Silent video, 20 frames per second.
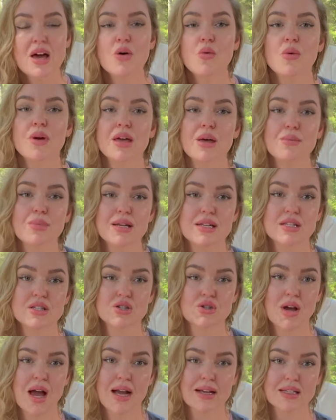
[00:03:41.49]
We can be
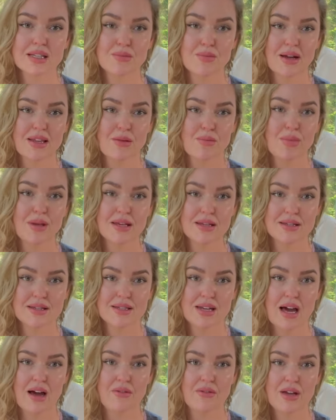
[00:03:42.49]
distracted by the big
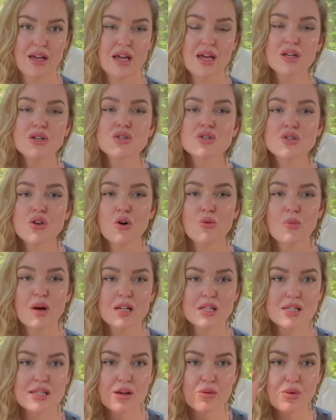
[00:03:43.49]
stuff so
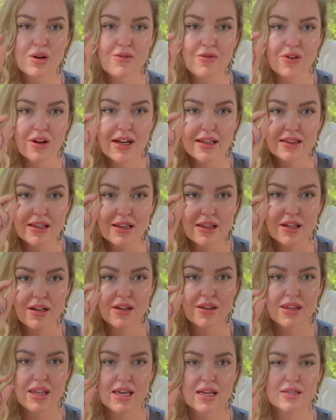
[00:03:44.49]
much that we forget the little
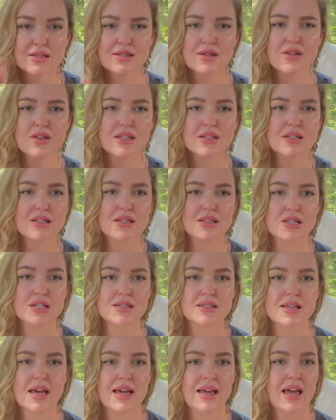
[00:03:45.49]
things. So this is
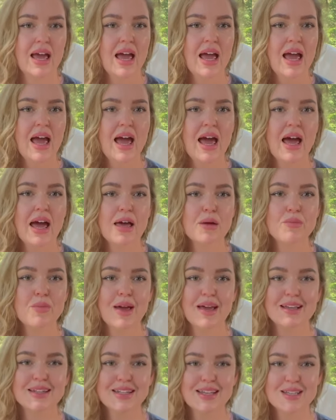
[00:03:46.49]
just like, hey,
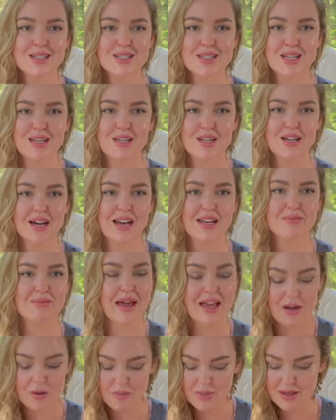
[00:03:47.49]
pay attention. You got to
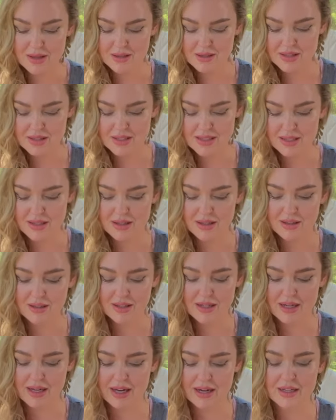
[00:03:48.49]
pay your bills still.
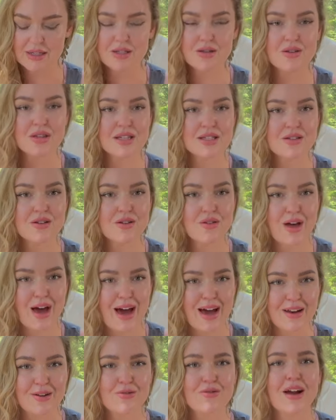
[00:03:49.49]
You got to do this or
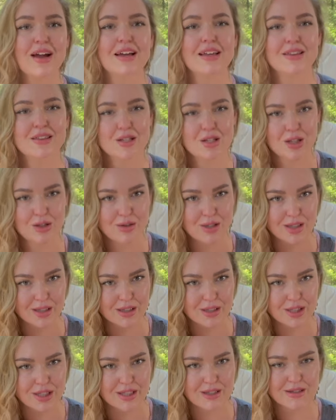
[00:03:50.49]
that, right? The due
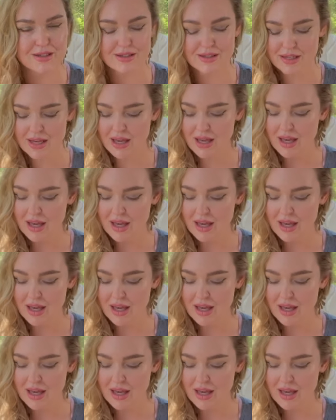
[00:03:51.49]
diligence.